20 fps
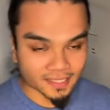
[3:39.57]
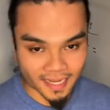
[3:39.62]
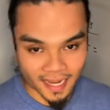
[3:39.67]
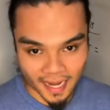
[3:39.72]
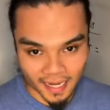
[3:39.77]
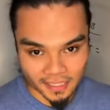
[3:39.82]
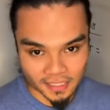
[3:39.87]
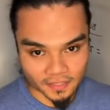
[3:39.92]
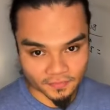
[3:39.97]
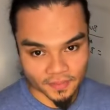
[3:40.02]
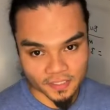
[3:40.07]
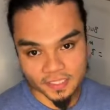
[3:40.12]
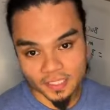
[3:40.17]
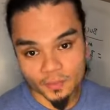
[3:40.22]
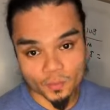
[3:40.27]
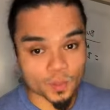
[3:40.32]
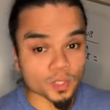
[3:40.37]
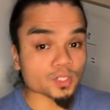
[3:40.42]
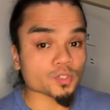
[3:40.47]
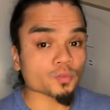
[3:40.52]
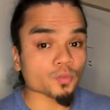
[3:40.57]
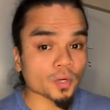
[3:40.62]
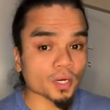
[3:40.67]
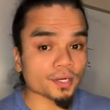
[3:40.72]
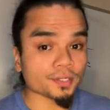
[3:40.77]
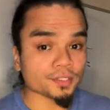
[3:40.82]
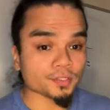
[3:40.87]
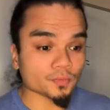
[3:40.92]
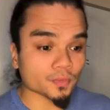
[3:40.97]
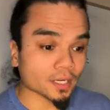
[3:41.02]
active as I once
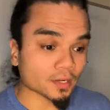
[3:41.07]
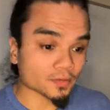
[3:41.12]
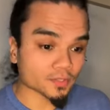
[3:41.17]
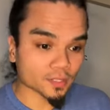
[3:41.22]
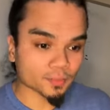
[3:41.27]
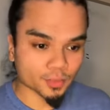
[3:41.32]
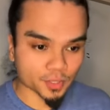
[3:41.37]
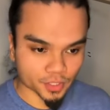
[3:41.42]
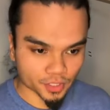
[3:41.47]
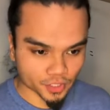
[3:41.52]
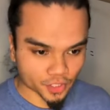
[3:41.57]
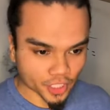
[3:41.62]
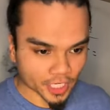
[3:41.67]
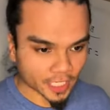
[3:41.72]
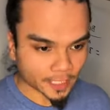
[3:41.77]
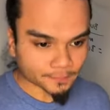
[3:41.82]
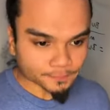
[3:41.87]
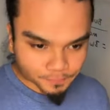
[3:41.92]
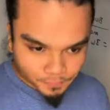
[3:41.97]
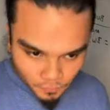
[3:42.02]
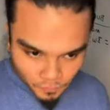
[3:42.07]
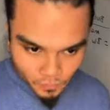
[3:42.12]
was when I was in-person training.